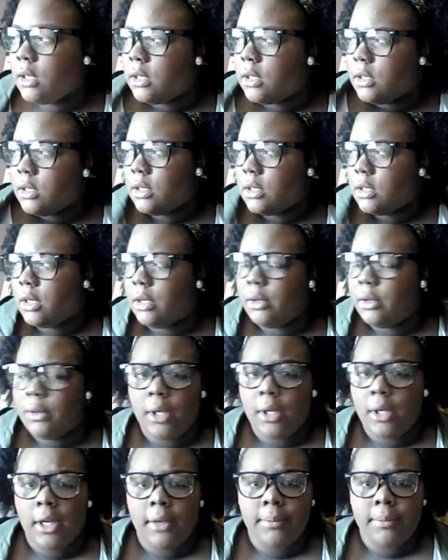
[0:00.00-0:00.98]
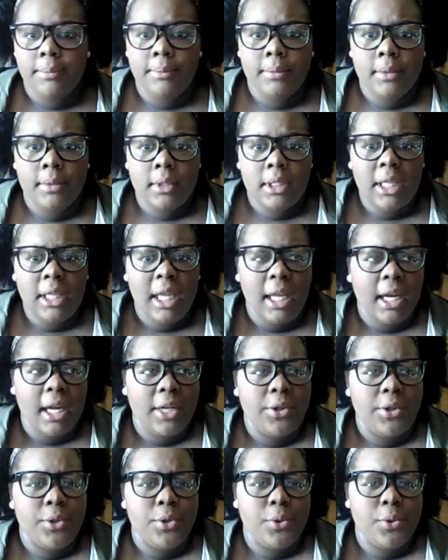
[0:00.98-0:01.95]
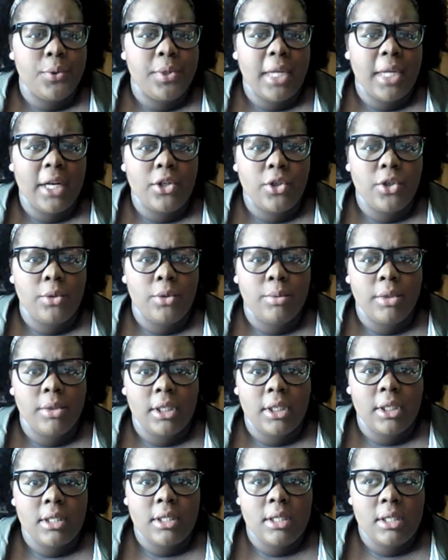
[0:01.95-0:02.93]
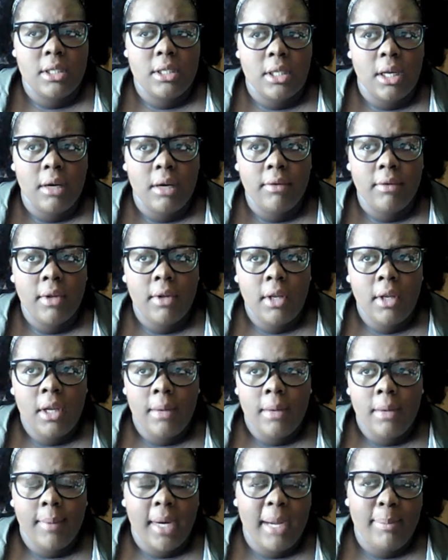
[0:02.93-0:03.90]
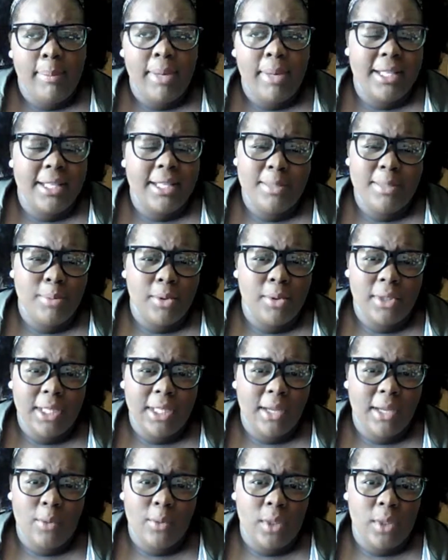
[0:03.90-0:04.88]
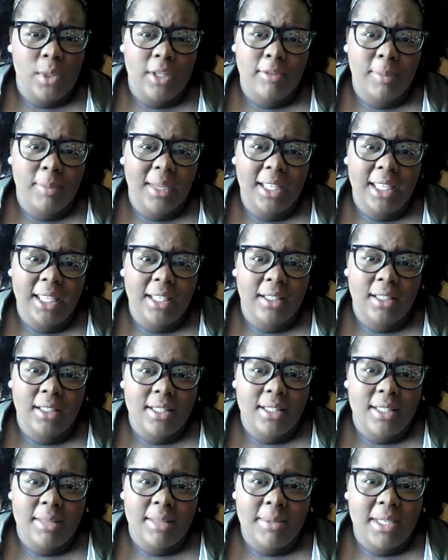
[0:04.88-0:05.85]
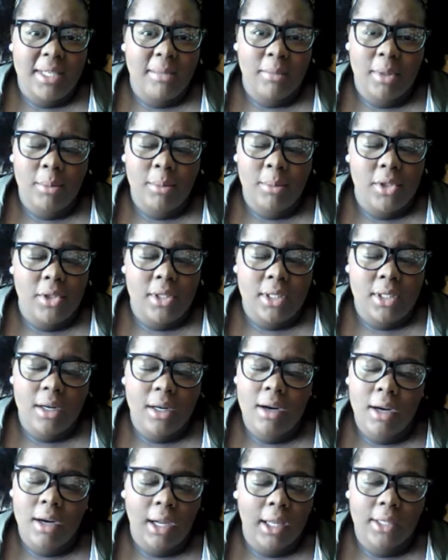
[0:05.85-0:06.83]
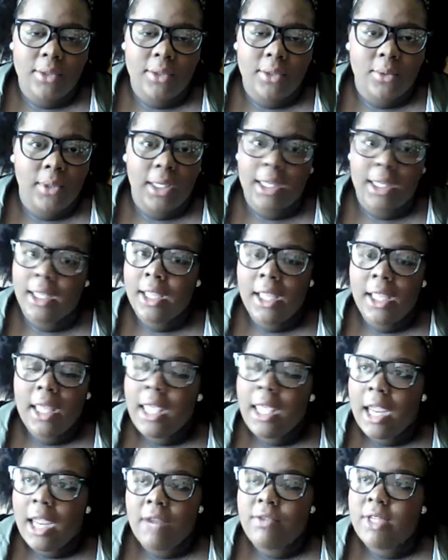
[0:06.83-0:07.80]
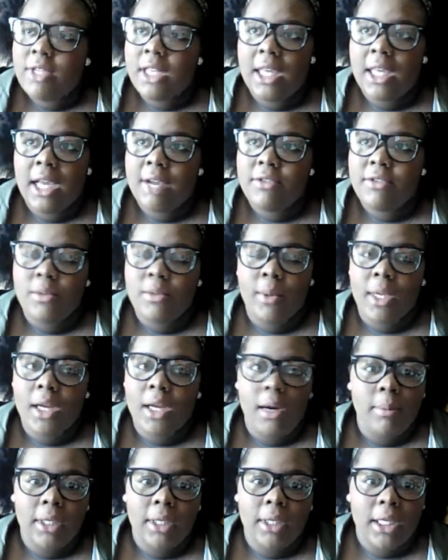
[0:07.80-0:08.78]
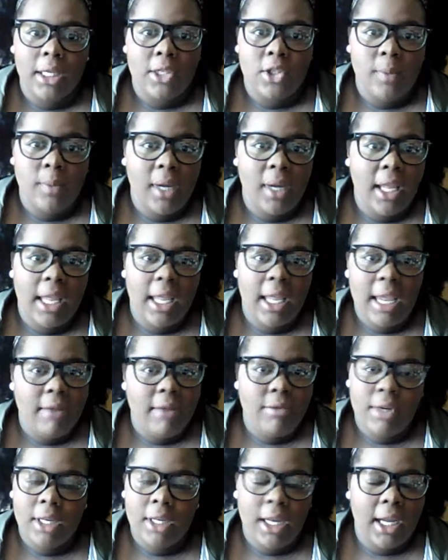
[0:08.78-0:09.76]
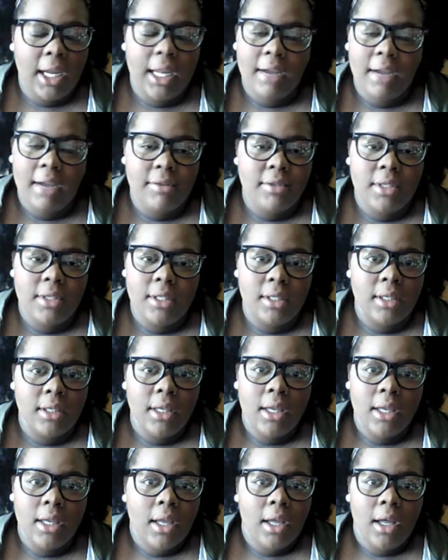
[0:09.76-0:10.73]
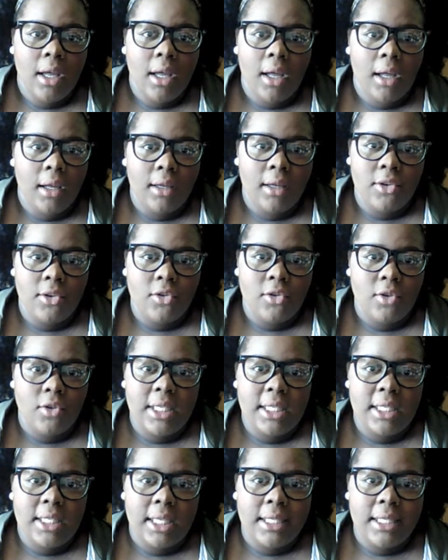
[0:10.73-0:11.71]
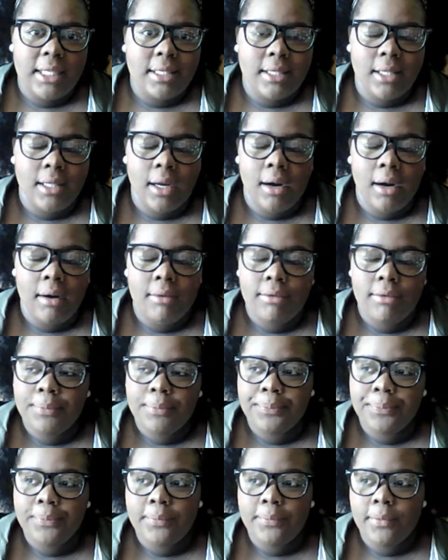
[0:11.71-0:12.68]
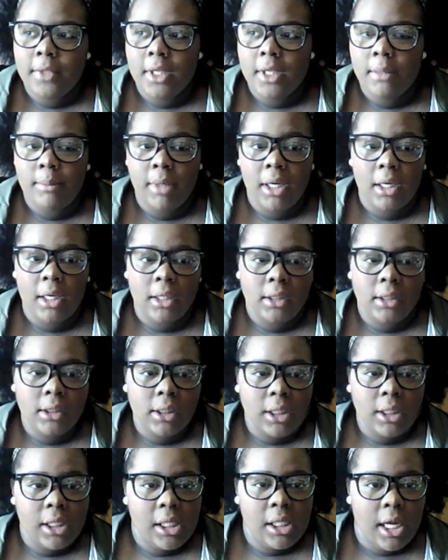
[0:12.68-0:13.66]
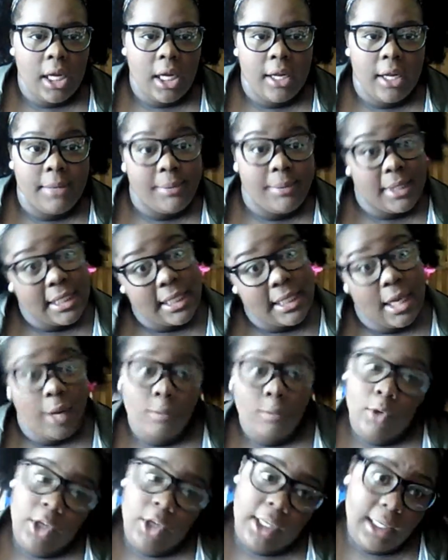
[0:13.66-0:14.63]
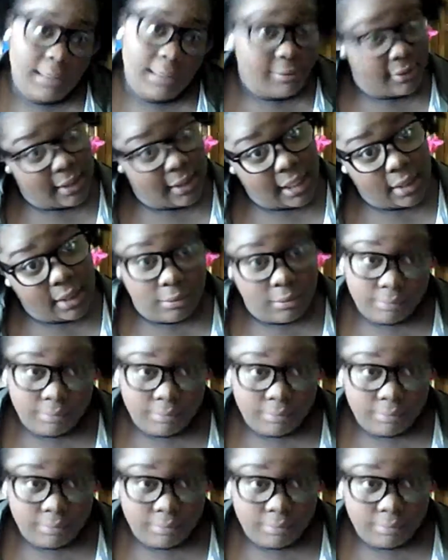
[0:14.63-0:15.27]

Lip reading: So yeah, I use all natural products and stuff. But I plan to put like a weave back in September, because I can't handle like every day I have to wake up and like do my hair, every night I have to grease it and stuff. But this time I'm rocking it for now.